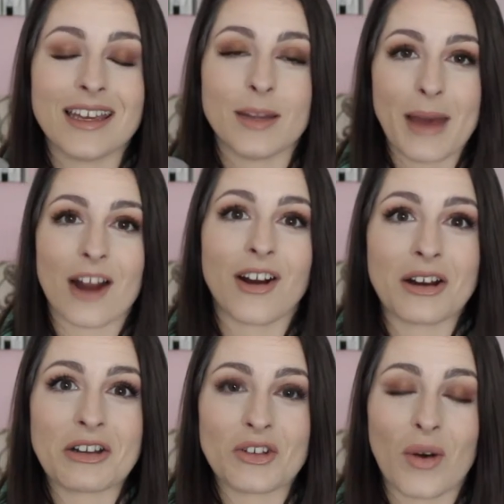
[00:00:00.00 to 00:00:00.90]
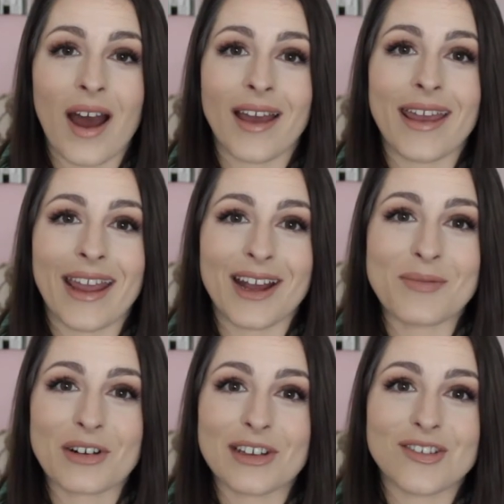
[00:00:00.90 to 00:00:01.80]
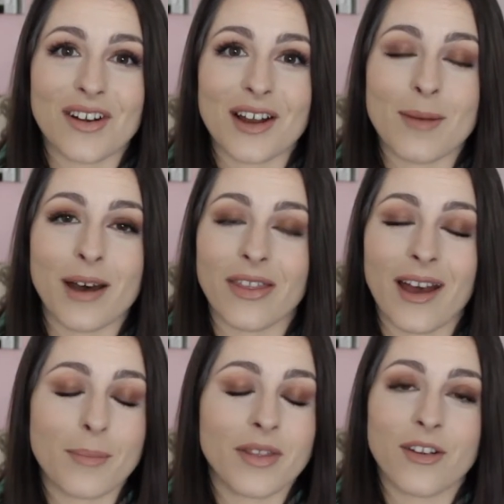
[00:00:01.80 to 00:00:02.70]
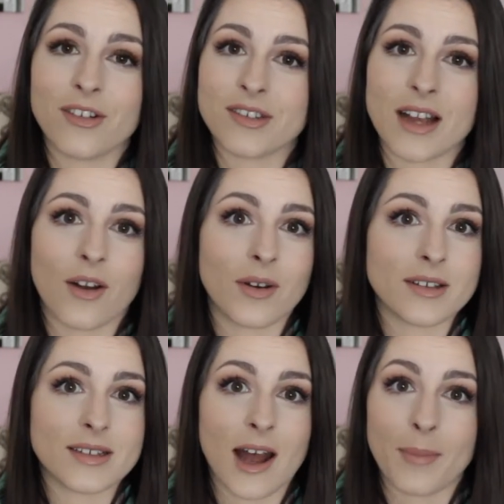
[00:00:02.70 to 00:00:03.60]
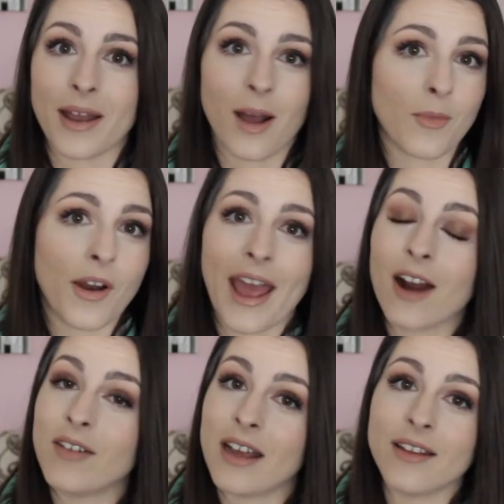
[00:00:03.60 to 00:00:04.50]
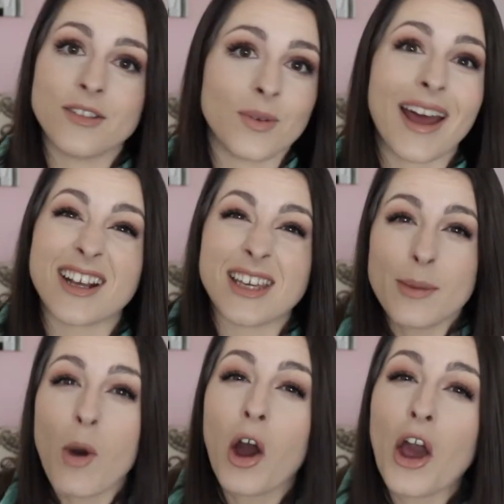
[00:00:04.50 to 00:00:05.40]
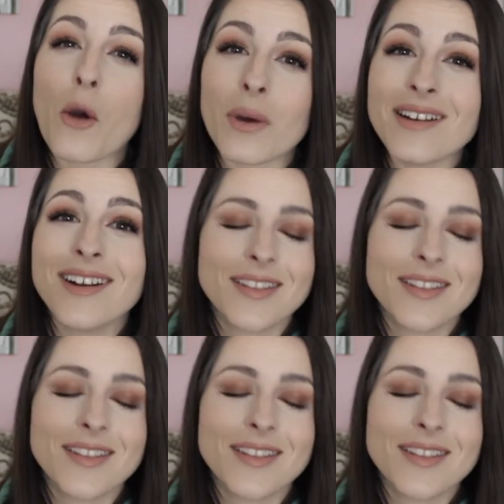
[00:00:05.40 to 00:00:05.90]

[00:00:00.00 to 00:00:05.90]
in the background, so I am really sorry about that, but they're just not going to stop and I'm running out of daylight, so we gotta keep on going.